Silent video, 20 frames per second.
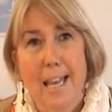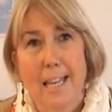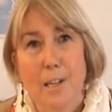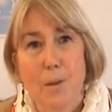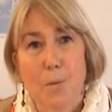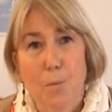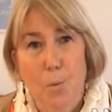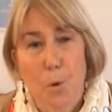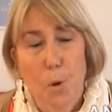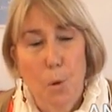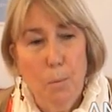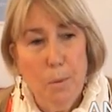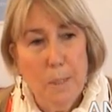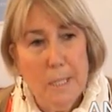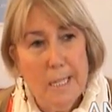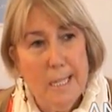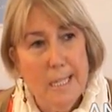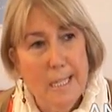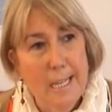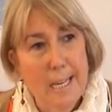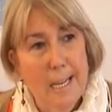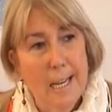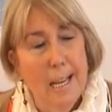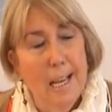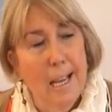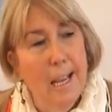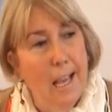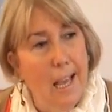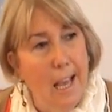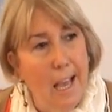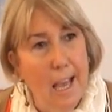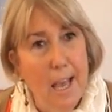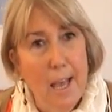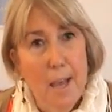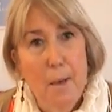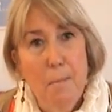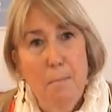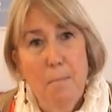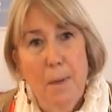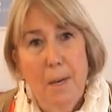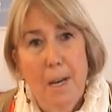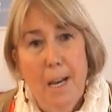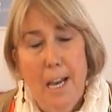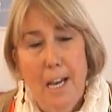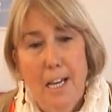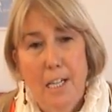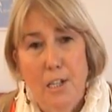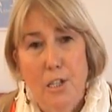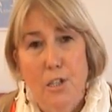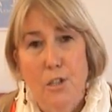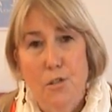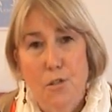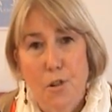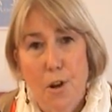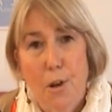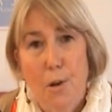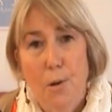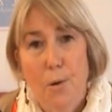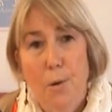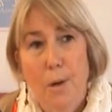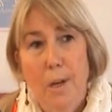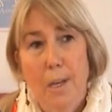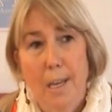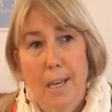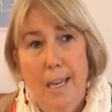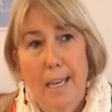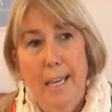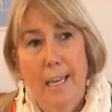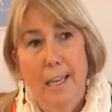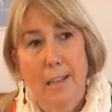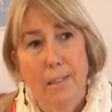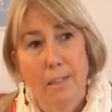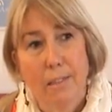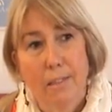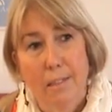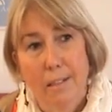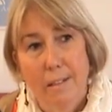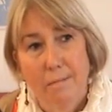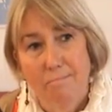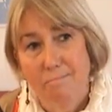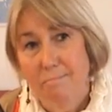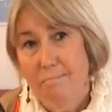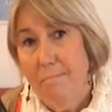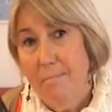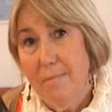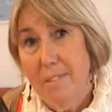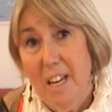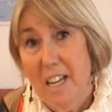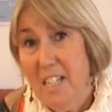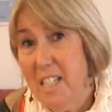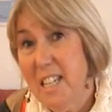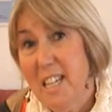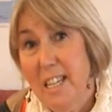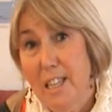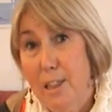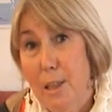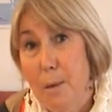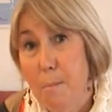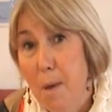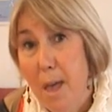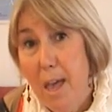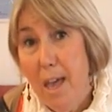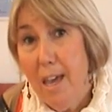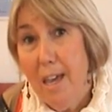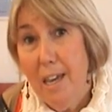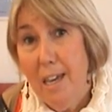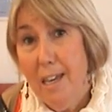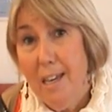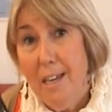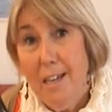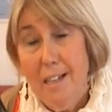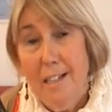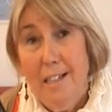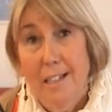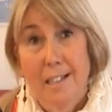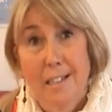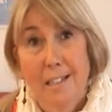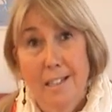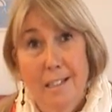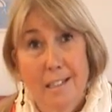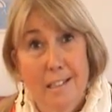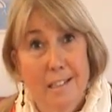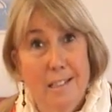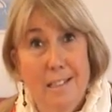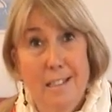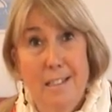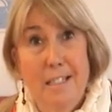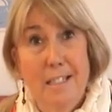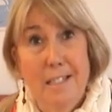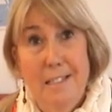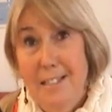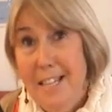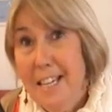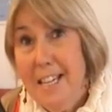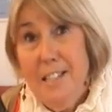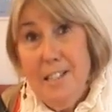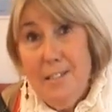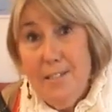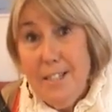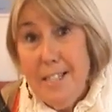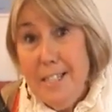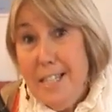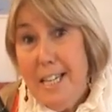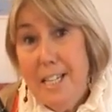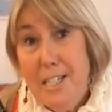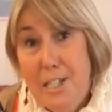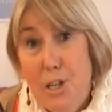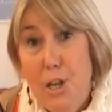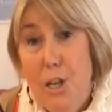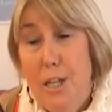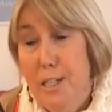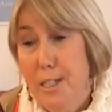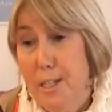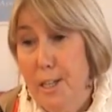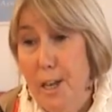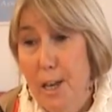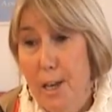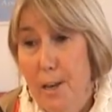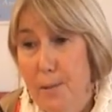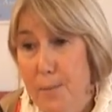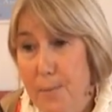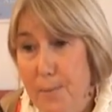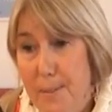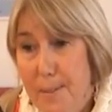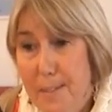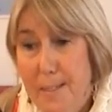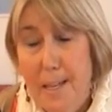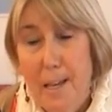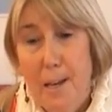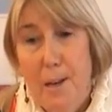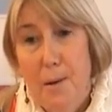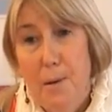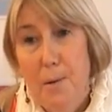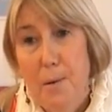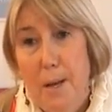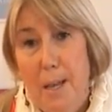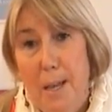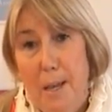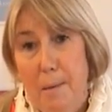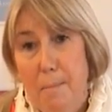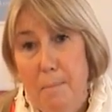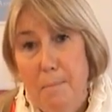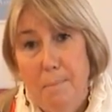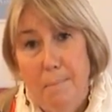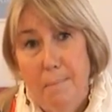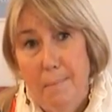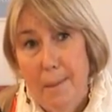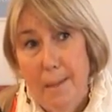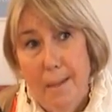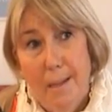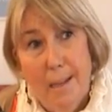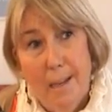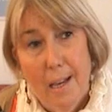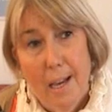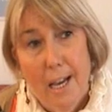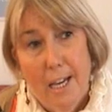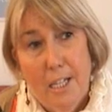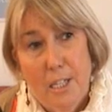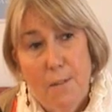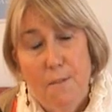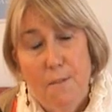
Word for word: My name's Anne Warburton um, and I had a stroke in 19th of May six, six years ago. So um,